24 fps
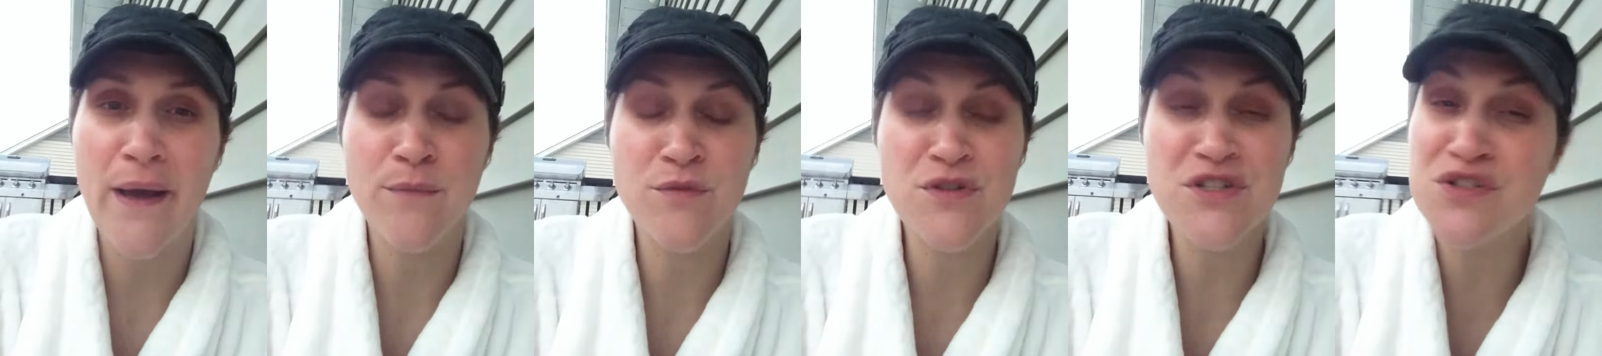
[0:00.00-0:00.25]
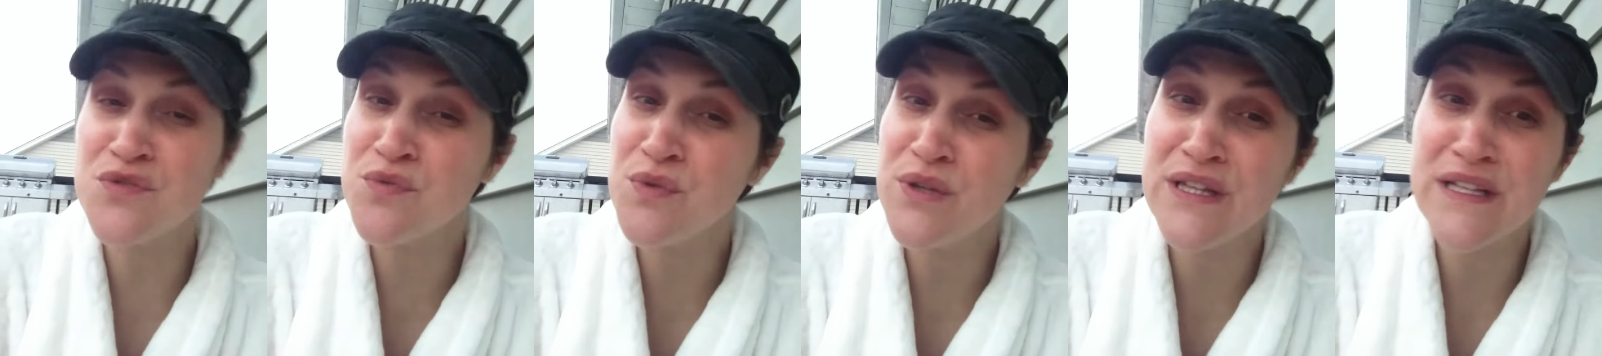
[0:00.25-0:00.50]
I'm
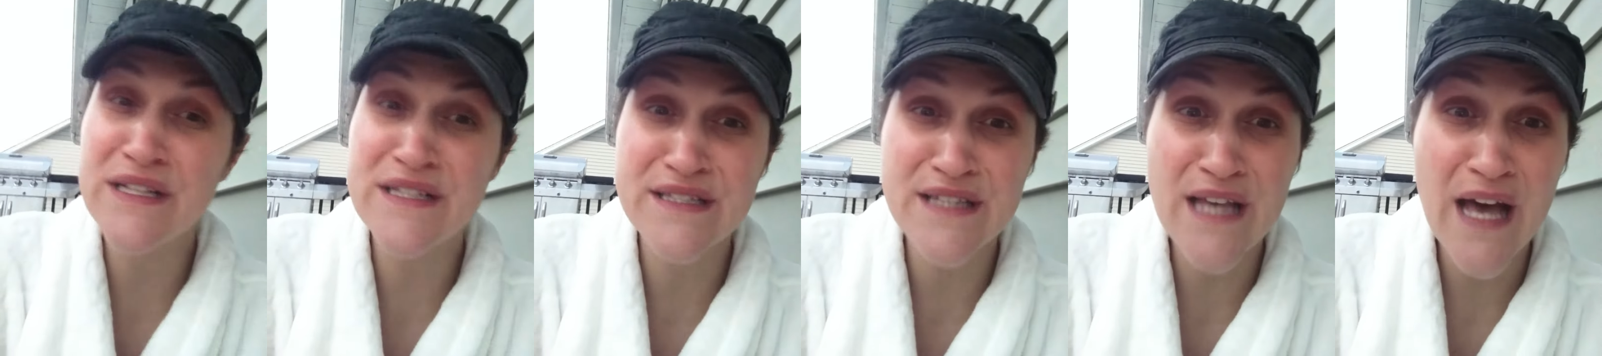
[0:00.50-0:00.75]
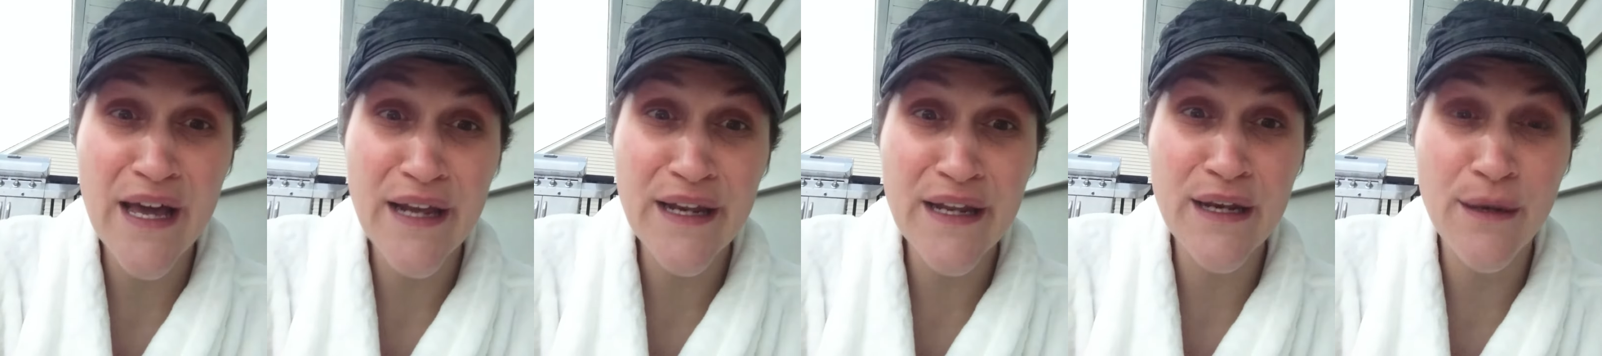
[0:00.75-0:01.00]
just really
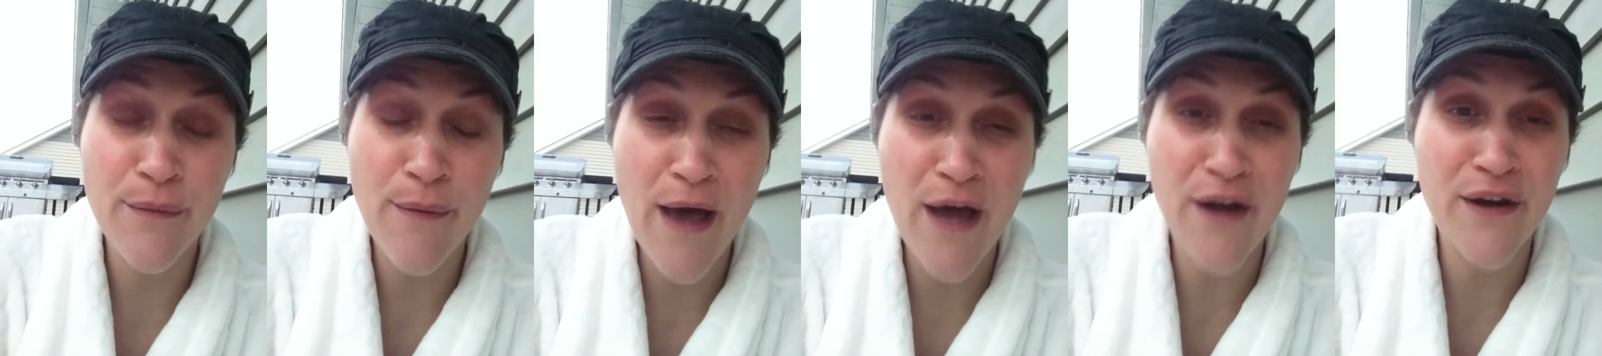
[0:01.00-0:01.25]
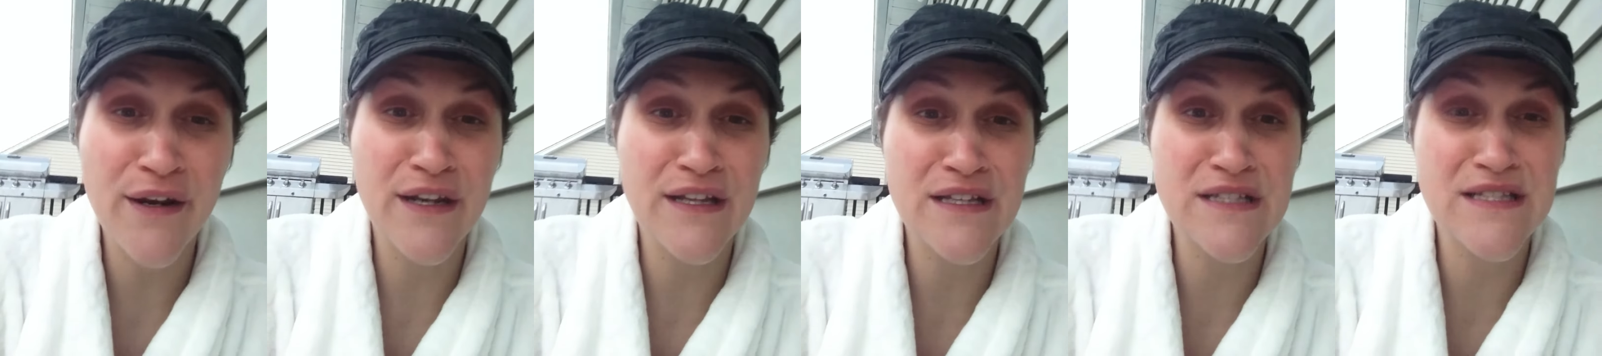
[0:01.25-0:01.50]
excited
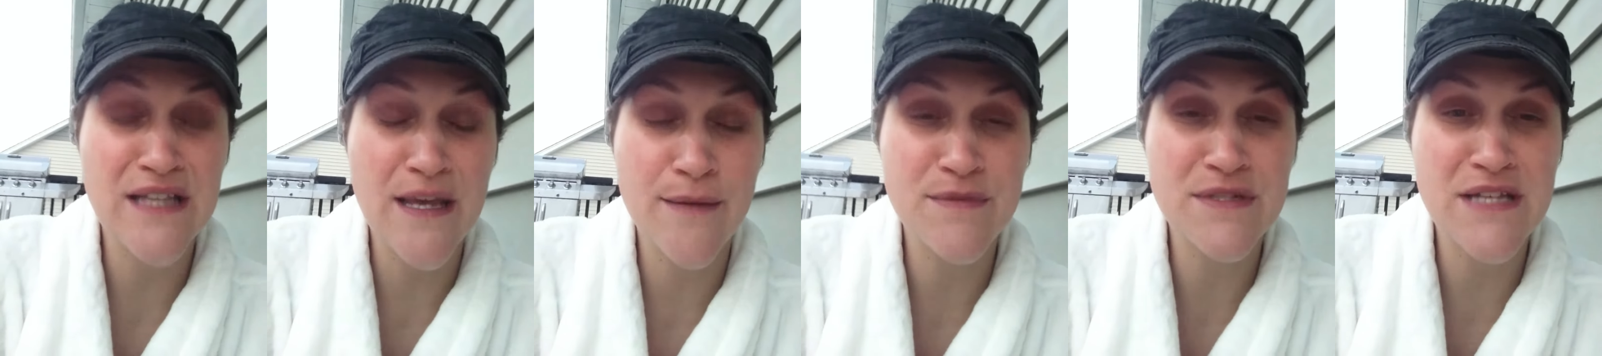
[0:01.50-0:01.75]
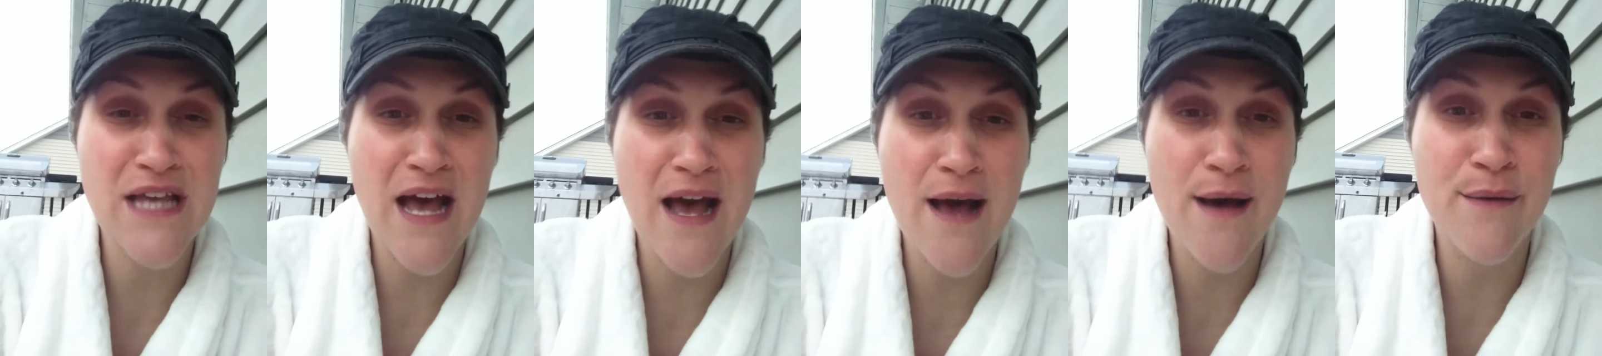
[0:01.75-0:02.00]
about it at the same
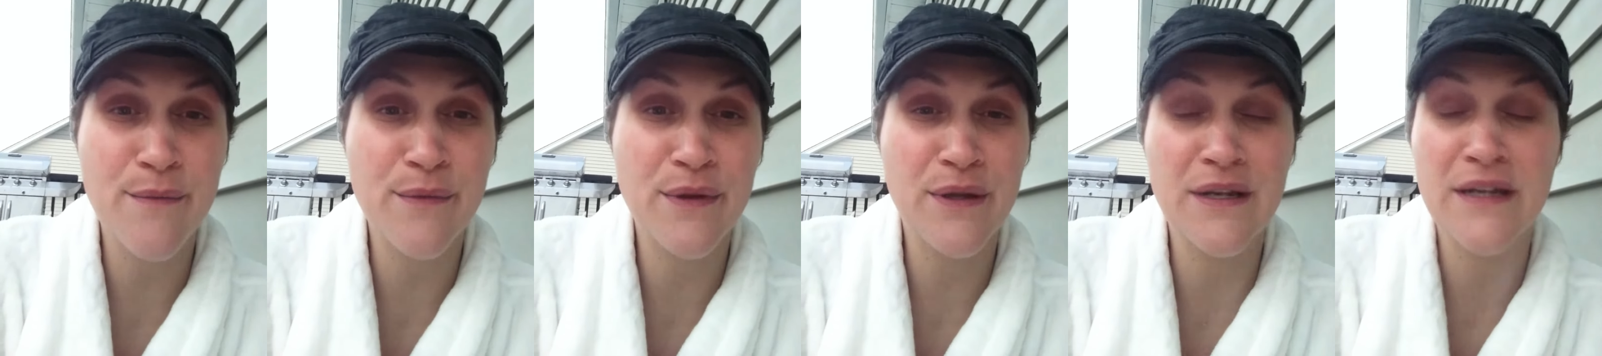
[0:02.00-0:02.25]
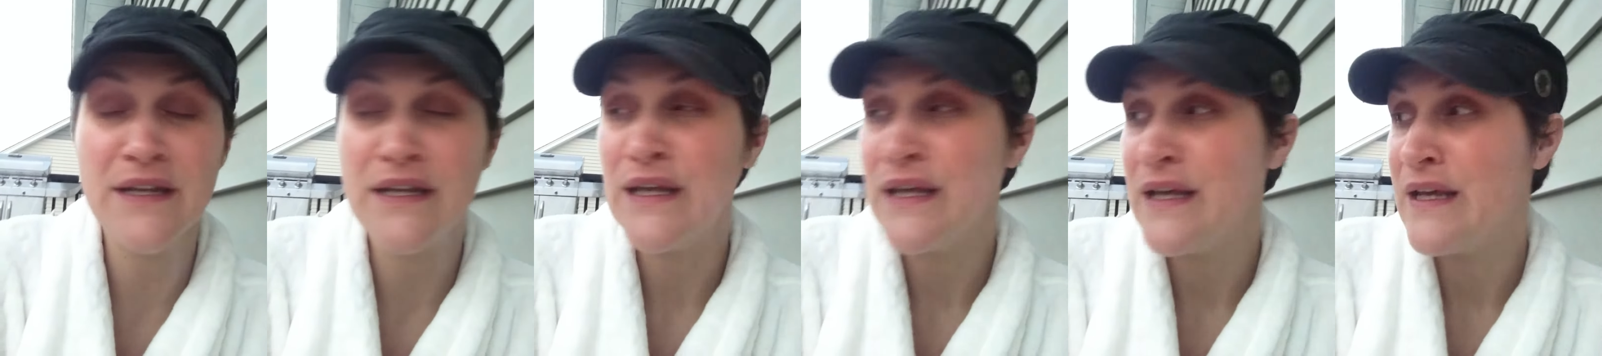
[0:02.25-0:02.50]
time,
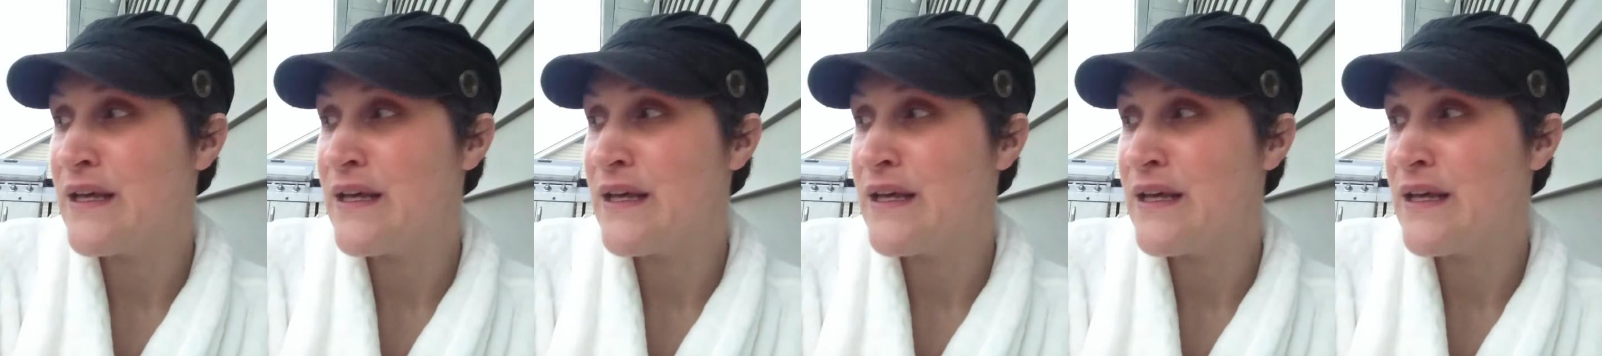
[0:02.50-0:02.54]
and